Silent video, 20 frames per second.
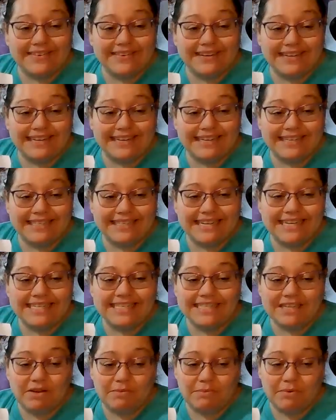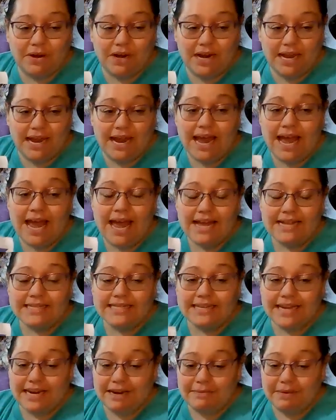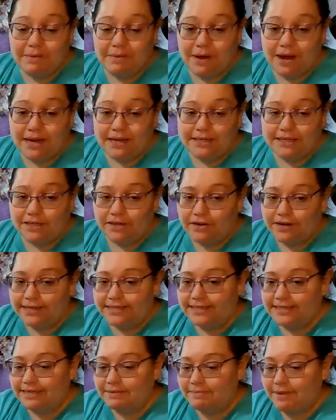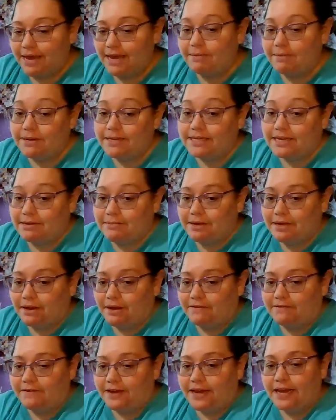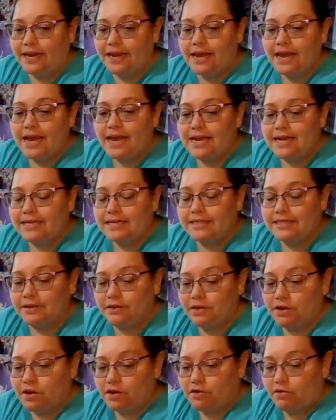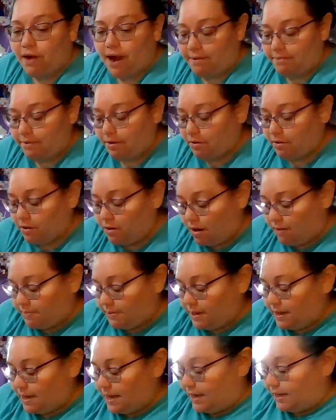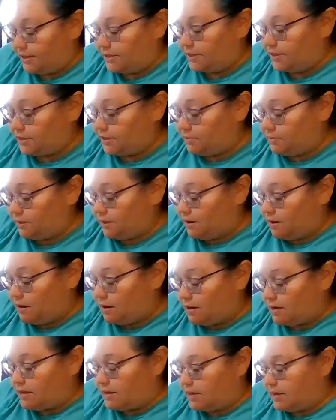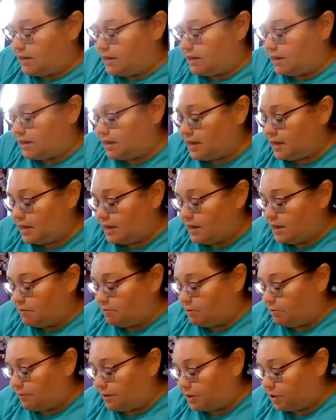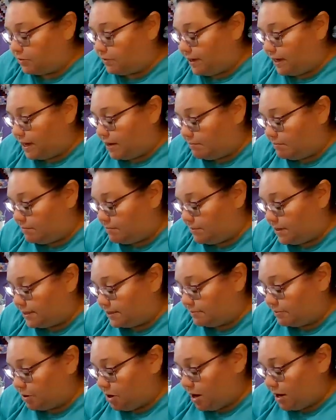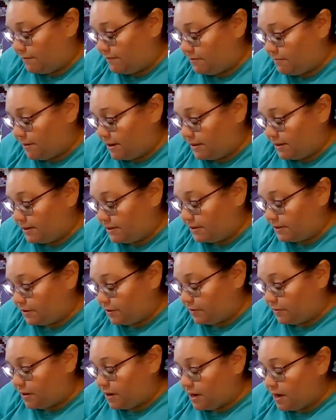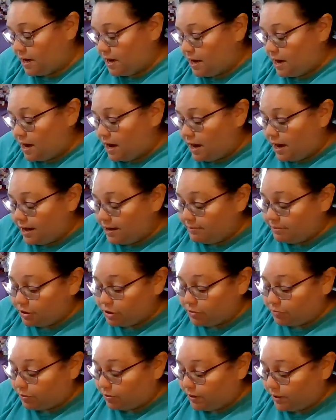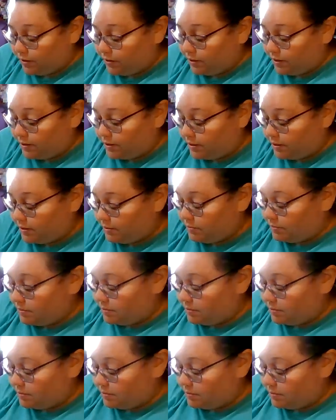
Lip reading: quilt. It's so pretty. It's going to be wild and crazy to make, but it's going to be a lot of fun. So you can grab your copy and sew along. We'll be doing, it's a block of the month. So I am just working on